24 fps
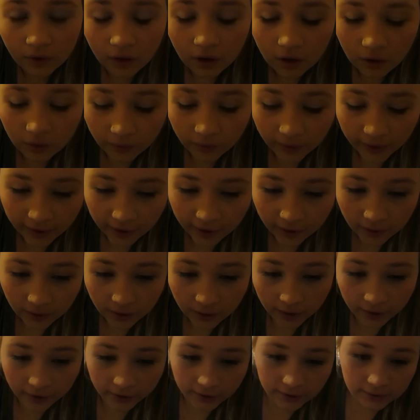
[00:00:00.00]
Okay,
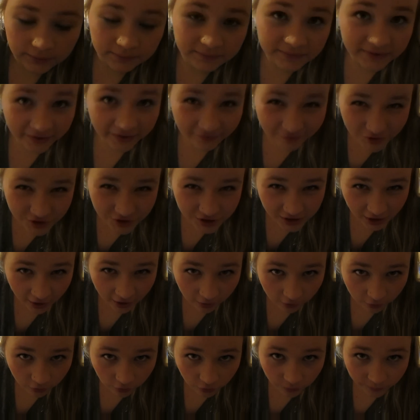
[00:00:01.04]
um, David just got
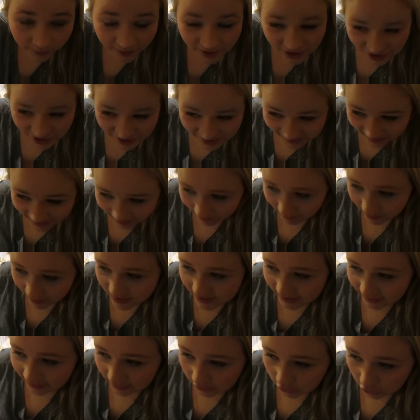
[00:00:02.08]
home. I just see him
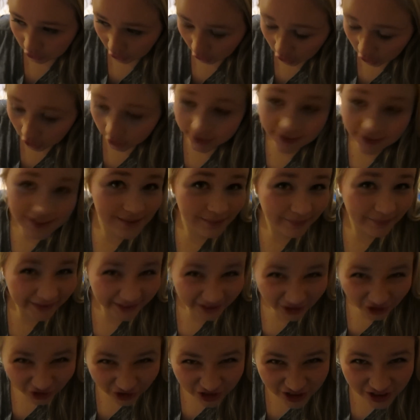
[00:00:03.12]
outside in the car. He's gonna be in
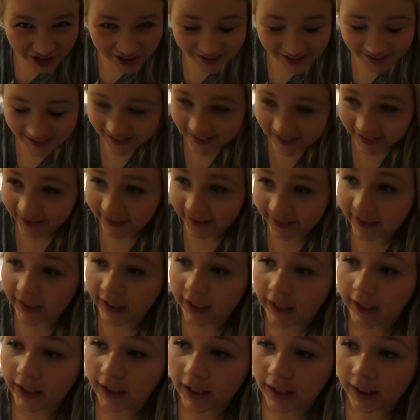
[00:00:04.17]
here in just a second.
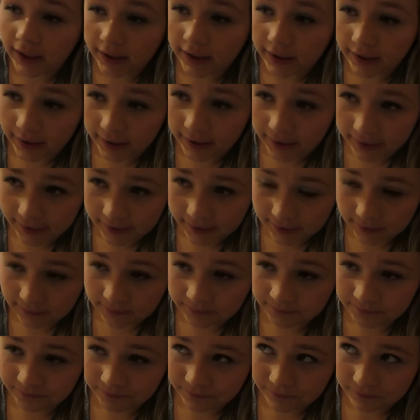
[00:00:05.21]
Um,
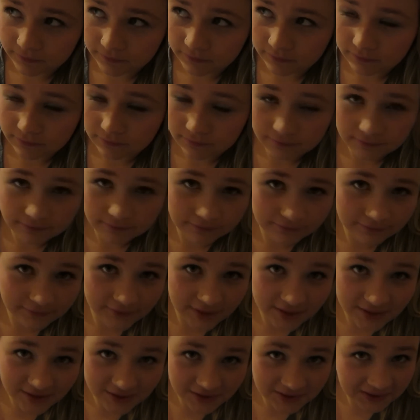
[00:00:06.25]

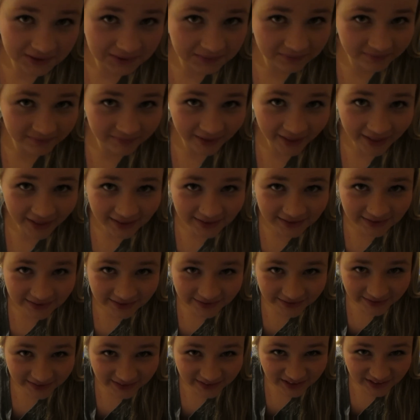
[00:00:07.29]
so yeah,
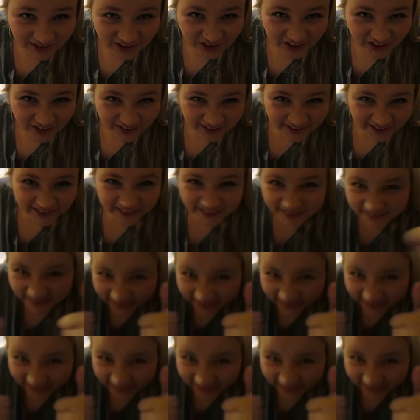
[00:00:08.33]
let's get this started.